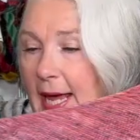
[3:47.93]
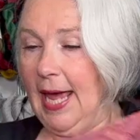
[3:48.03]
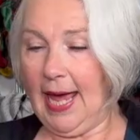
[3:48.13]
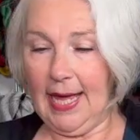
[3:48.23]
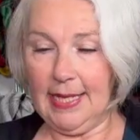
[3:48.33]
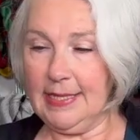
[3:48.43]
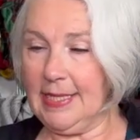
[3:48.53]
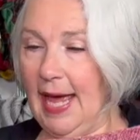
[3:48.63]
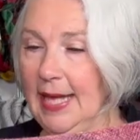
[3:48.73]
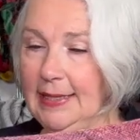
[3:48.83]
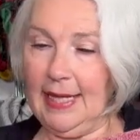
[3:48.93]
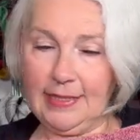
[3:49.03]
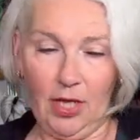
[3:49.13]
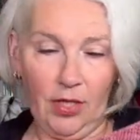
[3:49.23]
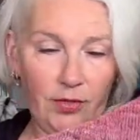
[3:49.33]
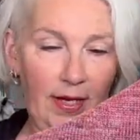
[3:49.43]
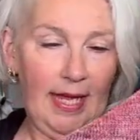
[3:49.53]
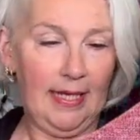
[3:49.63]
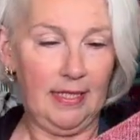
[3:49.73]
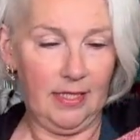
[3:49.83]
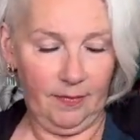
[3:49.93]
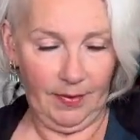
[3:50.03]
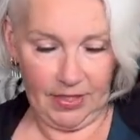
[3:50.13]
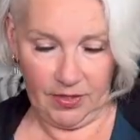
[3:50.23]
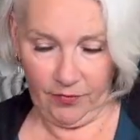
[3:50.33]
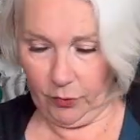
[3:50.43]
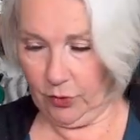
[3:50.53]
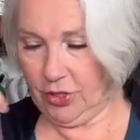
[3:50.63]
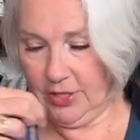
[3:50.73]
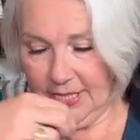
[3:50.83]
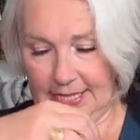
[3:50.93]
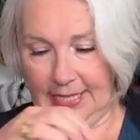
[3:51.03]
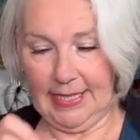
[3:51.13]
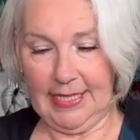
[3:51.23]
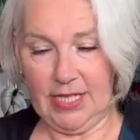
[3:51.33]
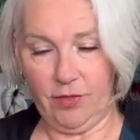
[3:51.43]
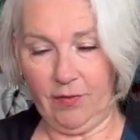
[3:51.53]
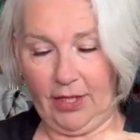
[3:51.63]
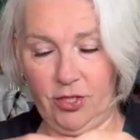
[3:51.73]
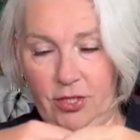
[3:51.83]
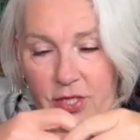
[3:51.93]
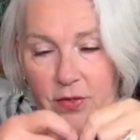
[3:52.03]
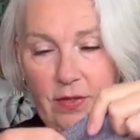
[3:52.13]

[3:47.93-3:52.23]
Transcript: And at that other end, because of course you're knitting in this direction, so